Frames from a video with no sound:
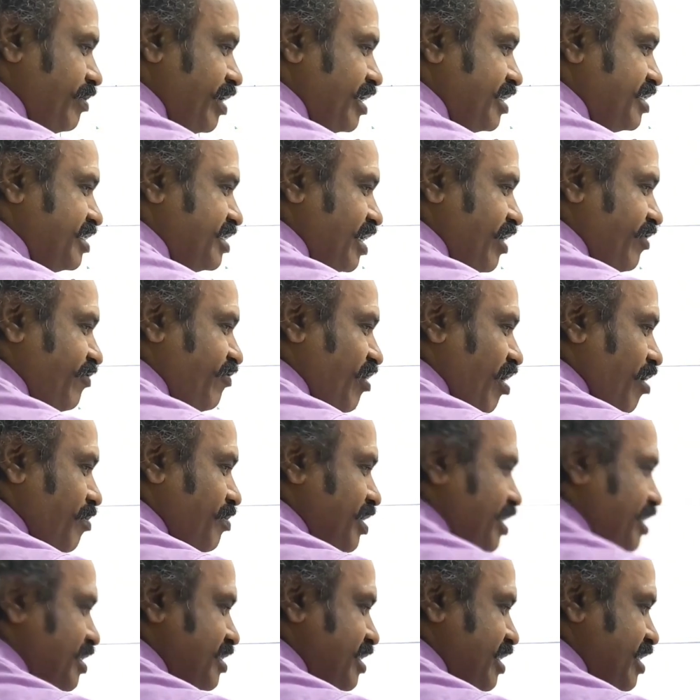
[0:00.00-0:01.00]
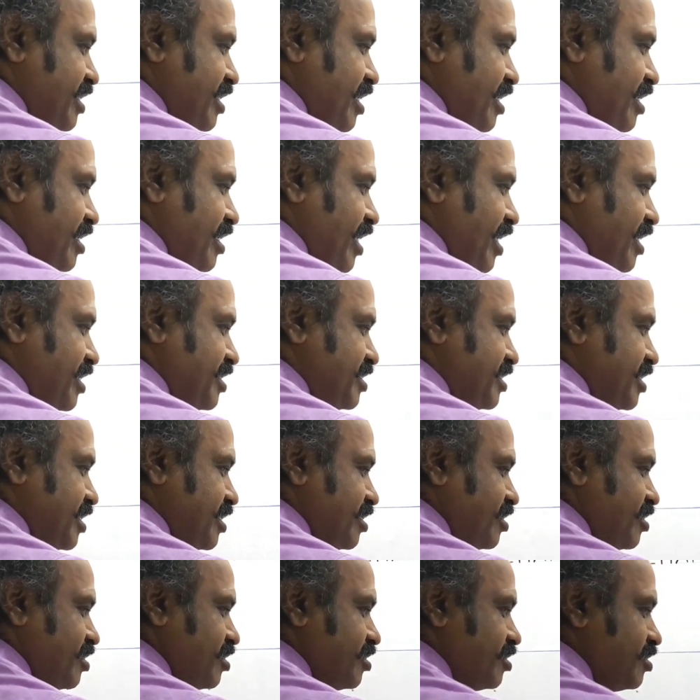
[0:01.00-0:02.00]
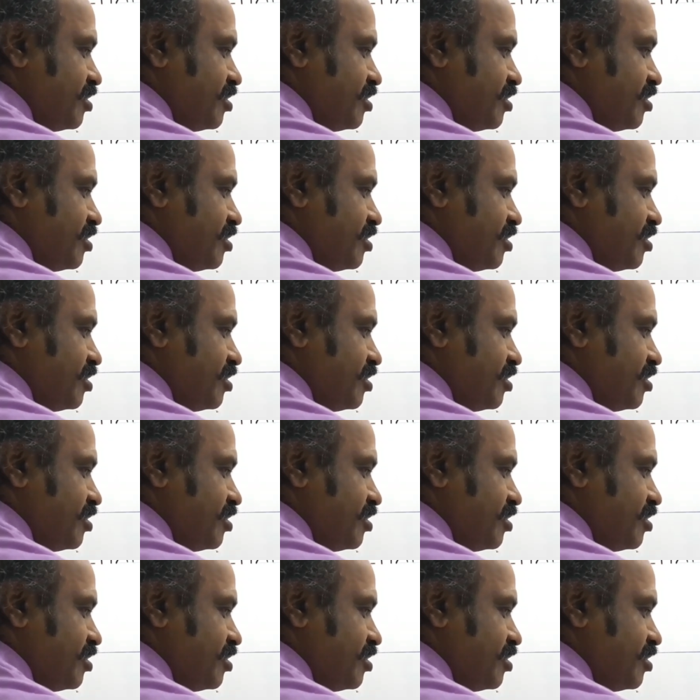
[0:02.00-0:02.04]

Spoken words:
merged forming a single edge.